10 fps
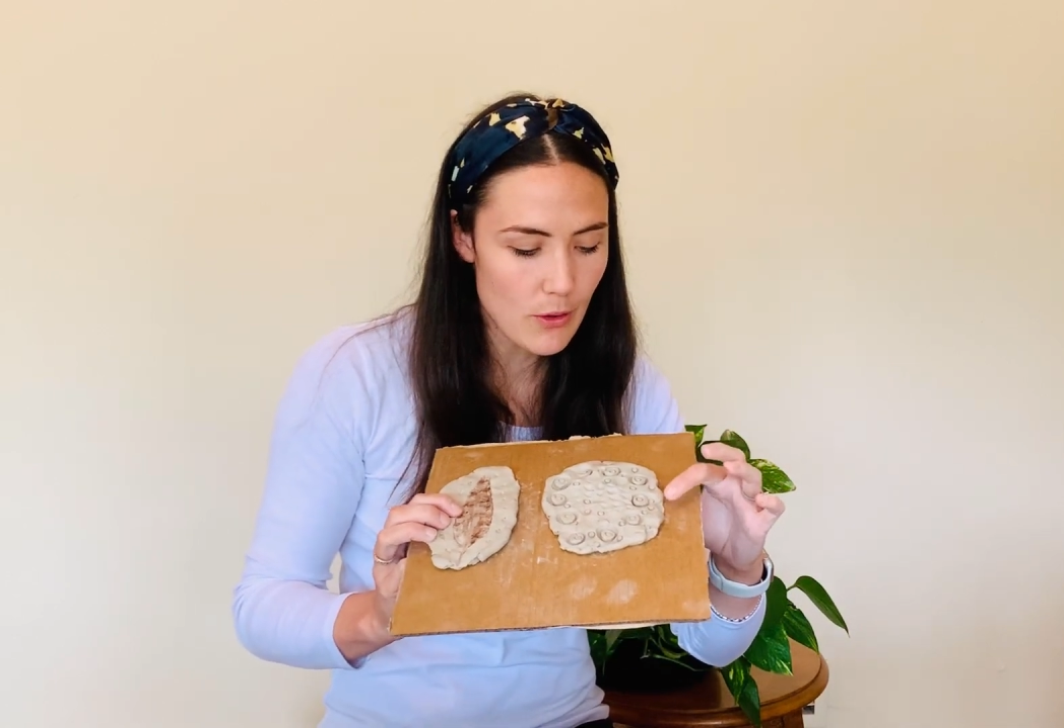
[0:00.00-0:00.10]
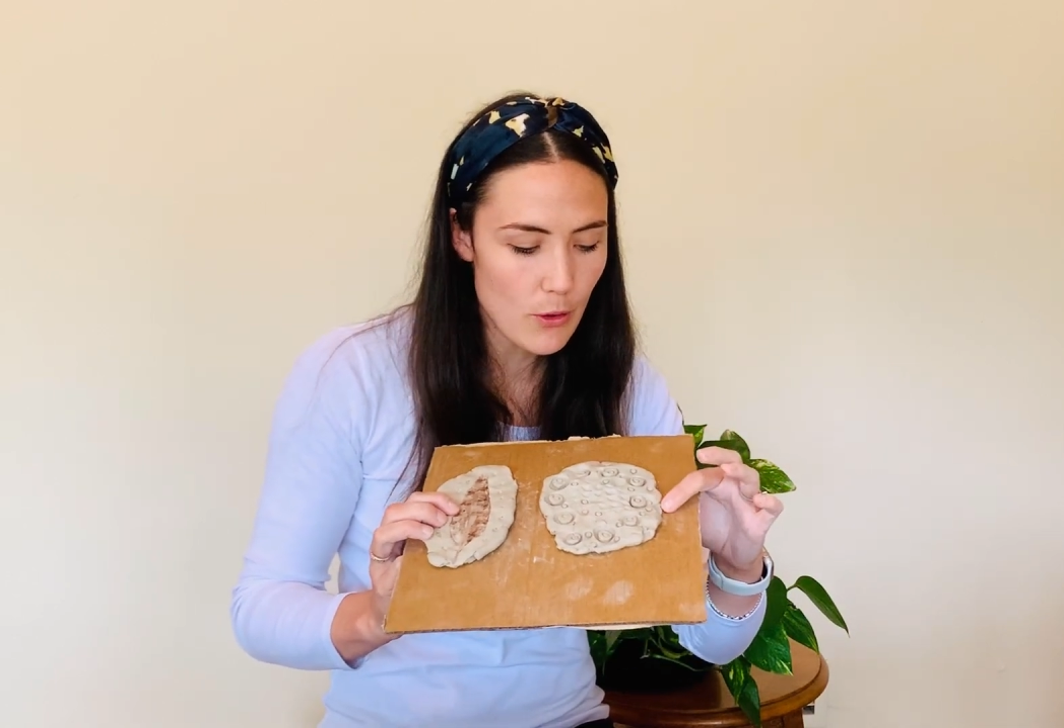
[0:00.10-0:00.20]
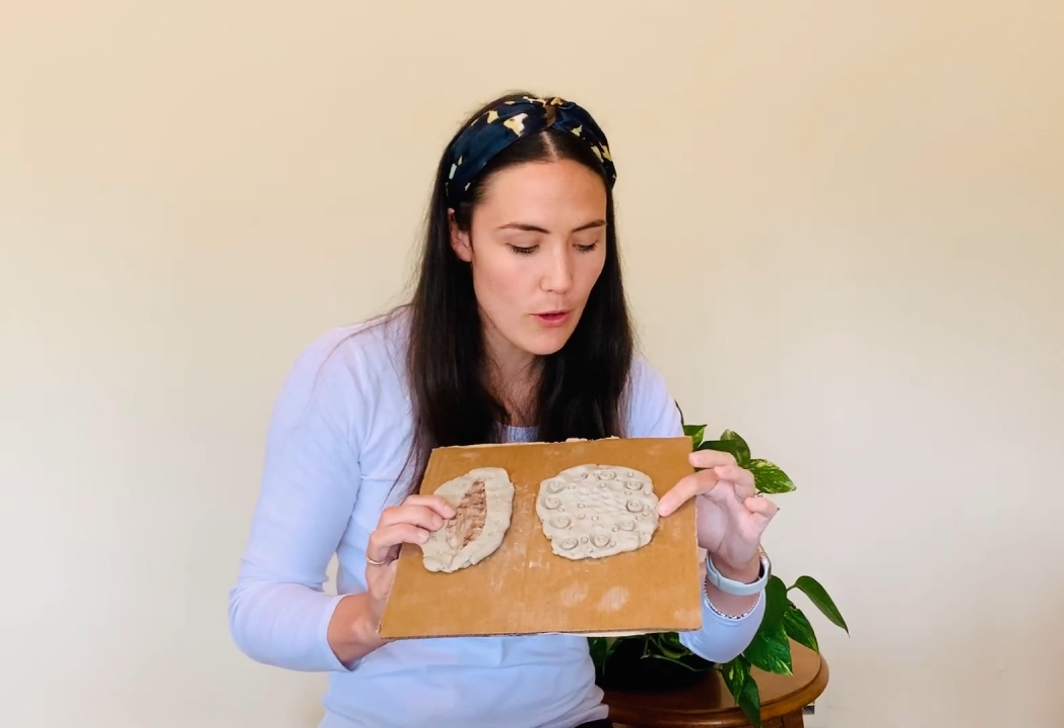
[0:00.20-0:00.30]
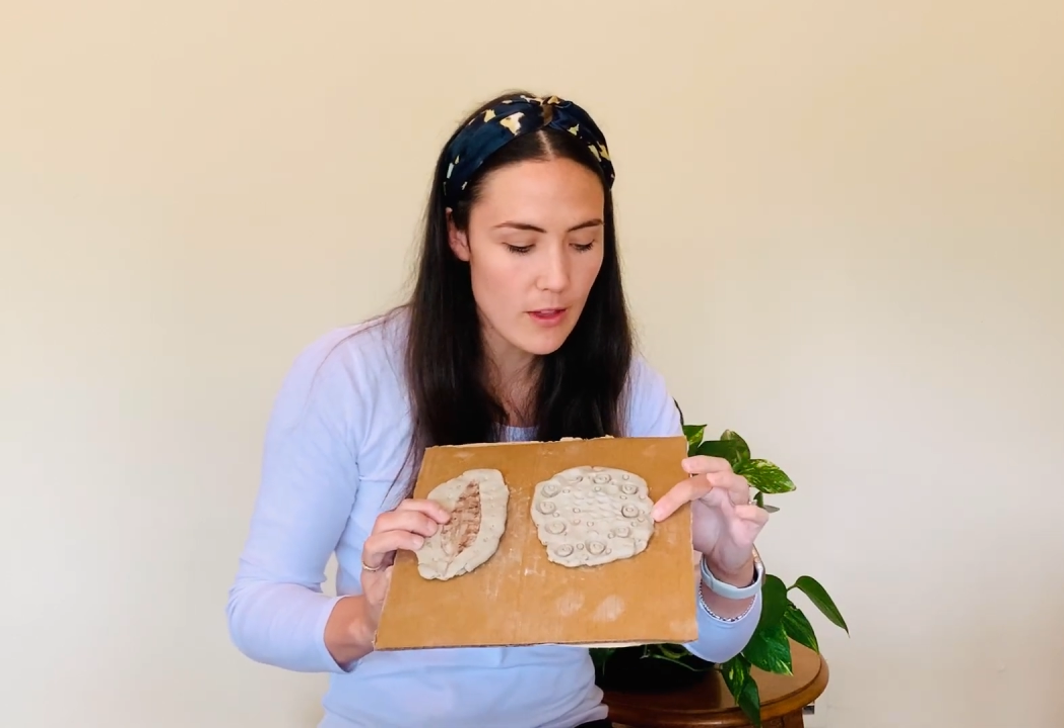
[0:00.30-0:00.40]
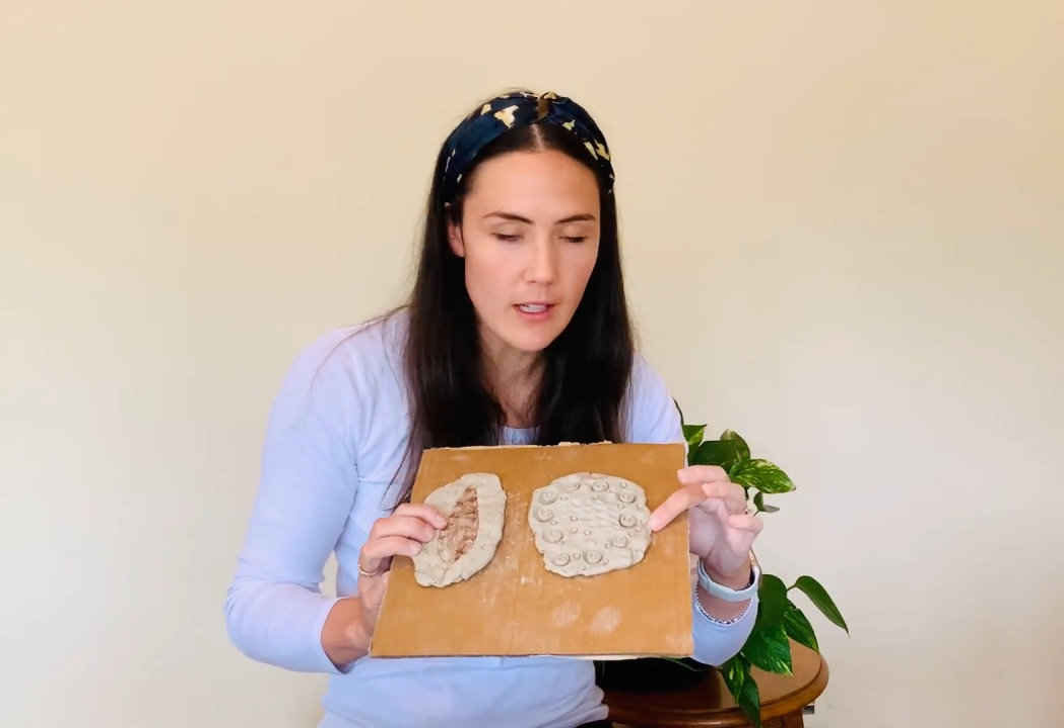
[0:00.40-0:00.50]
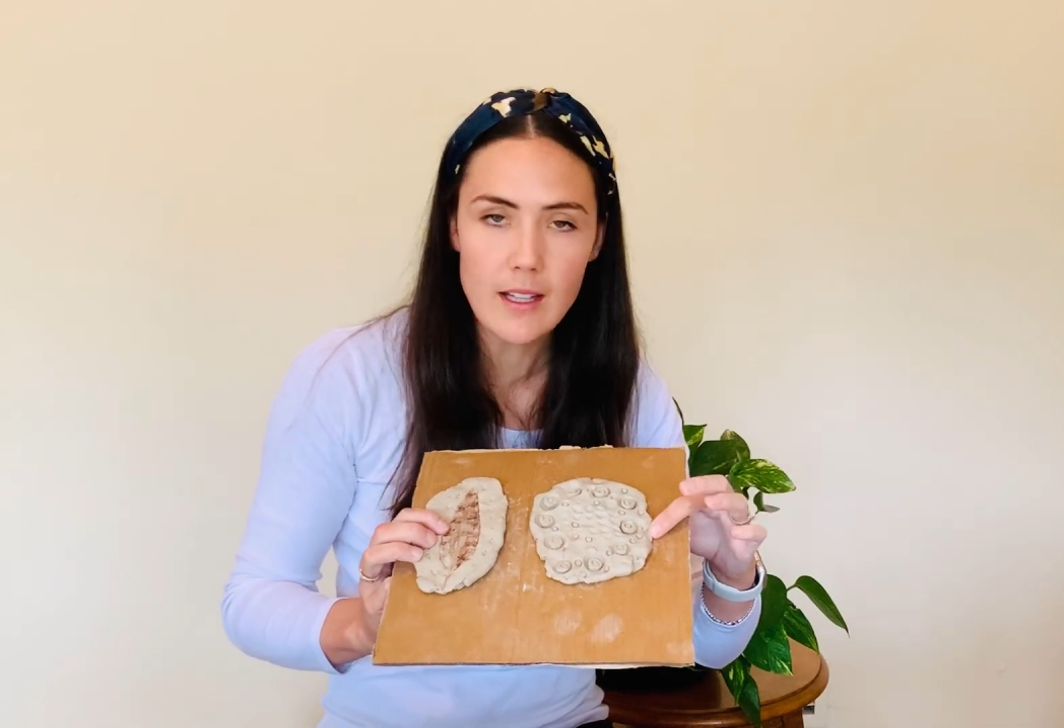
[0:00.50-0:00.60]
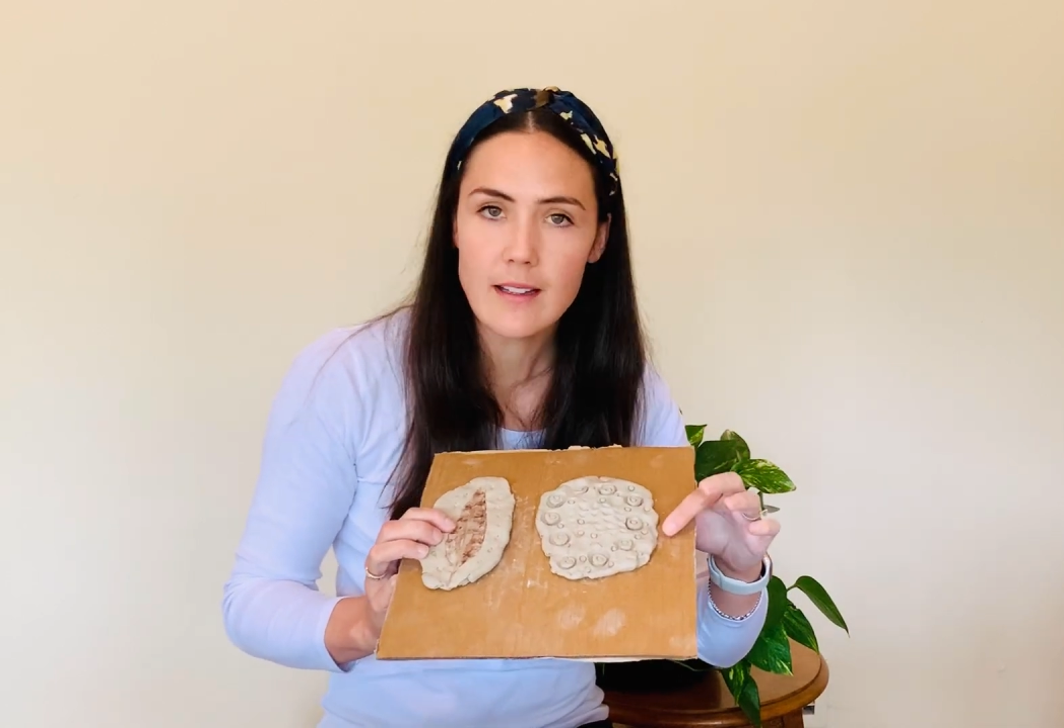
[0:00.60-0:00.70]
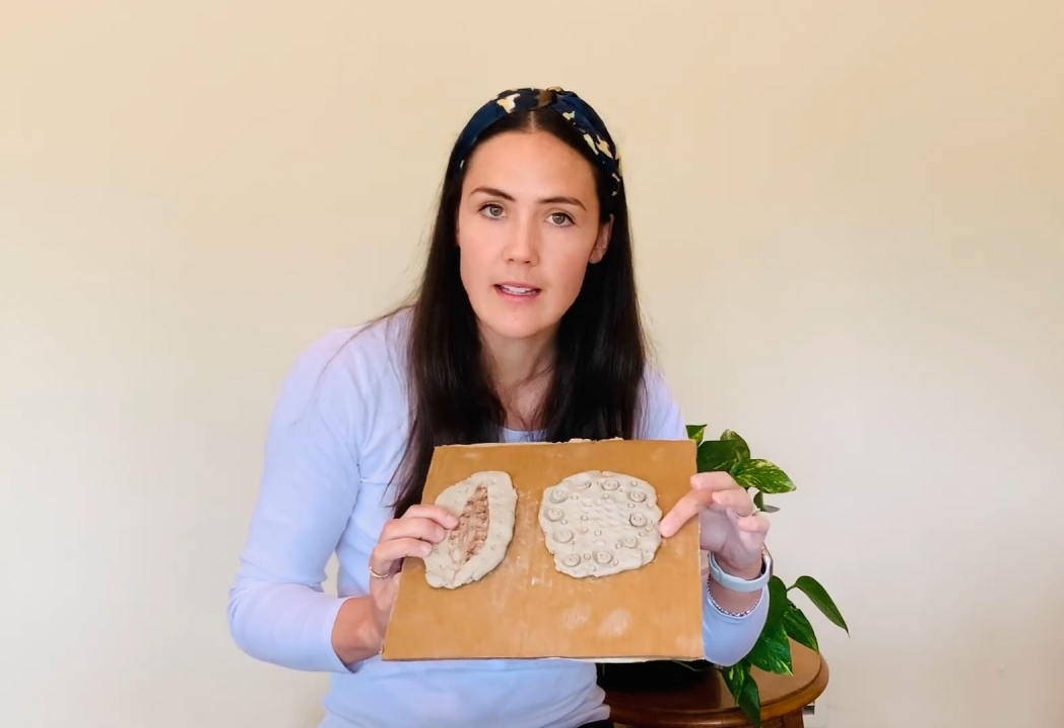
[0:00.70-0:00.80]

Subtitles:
earthy